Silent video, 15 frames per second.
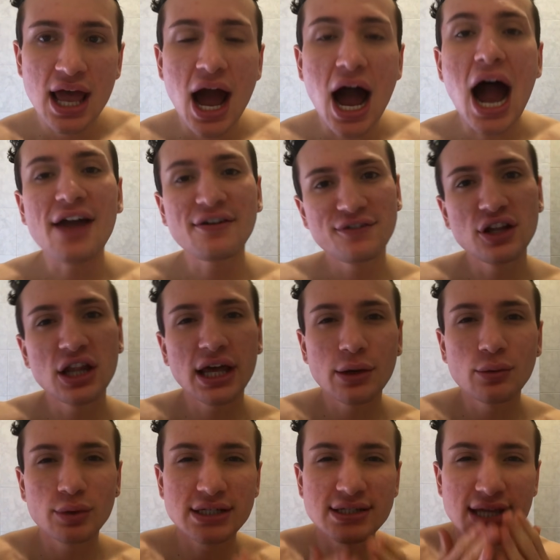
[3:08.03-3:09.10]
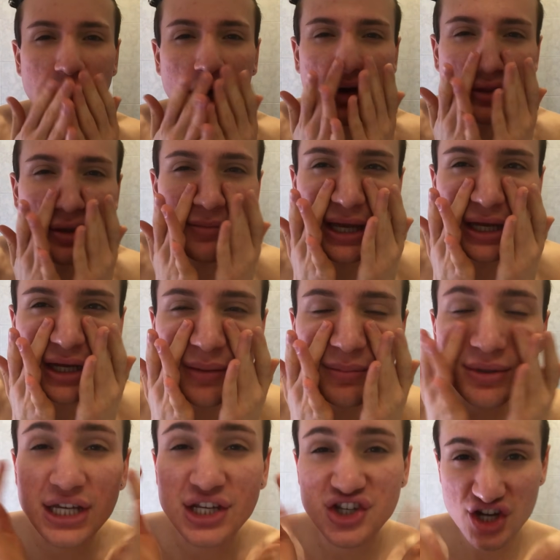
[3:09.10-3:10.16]
I feel like it wouldn't take off the makeup
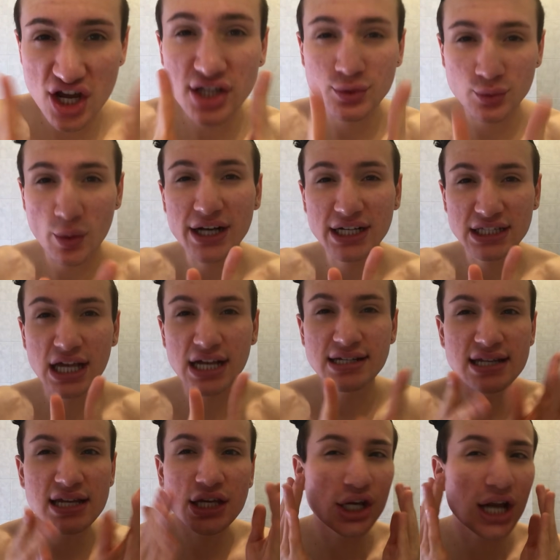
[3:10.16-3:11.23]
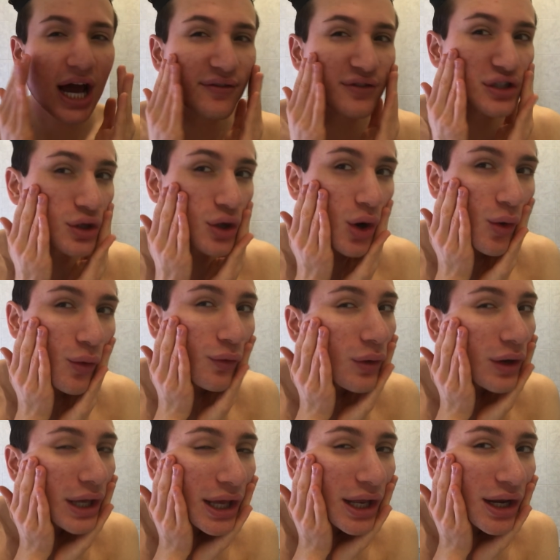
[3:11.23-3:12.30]
in just one cleansing. You'd have to go
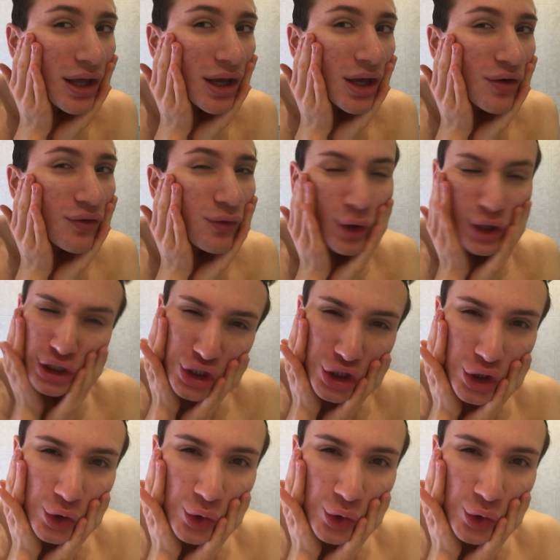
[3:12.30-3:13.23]
in for two.